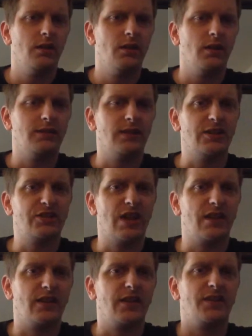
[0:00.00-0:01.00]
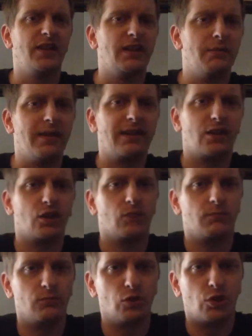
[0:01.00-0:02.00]
a touchdown and everything to make it
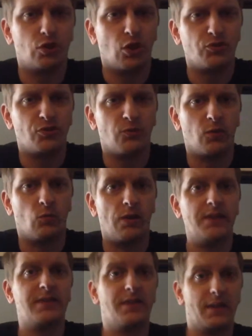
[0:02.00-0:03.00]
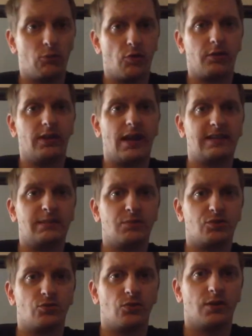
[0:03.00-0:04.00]
look closer than what it was. And they were the last team to
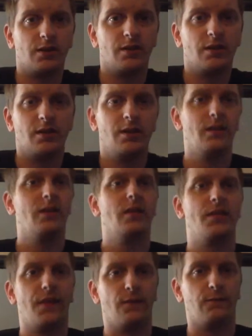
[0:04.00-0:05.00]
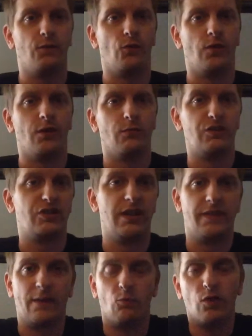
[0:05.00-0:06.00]
score. Therefore, which
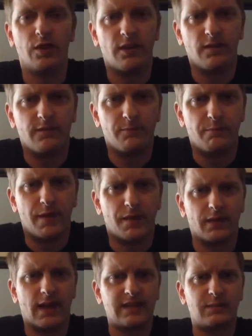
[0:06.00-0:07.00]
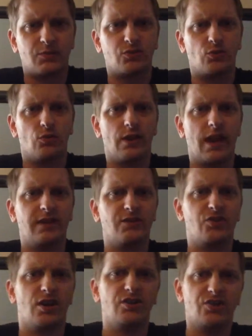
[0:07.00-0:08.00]
they wouldn't have been the last team to score had
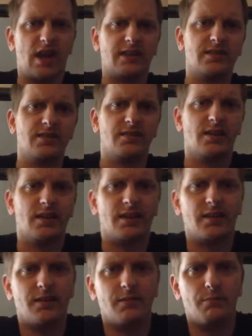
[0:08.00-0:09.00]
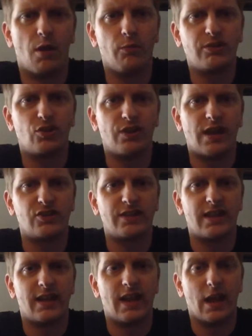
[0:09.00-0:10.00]
Deshaun Jackson's punt return
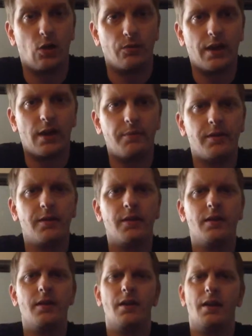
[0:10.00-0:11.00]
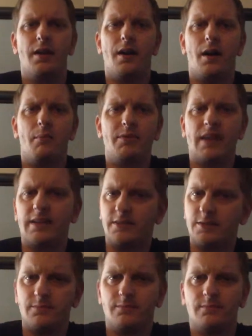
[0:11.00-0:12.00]
actually held up. But
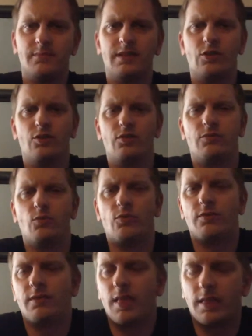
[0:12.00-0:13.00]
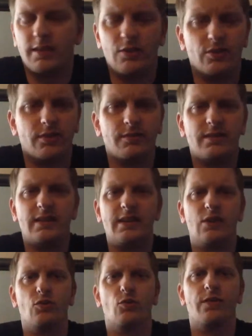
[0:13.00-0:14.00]
that's neither
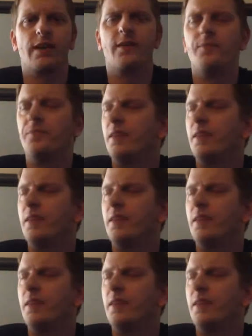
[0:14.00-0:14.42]
here nor there.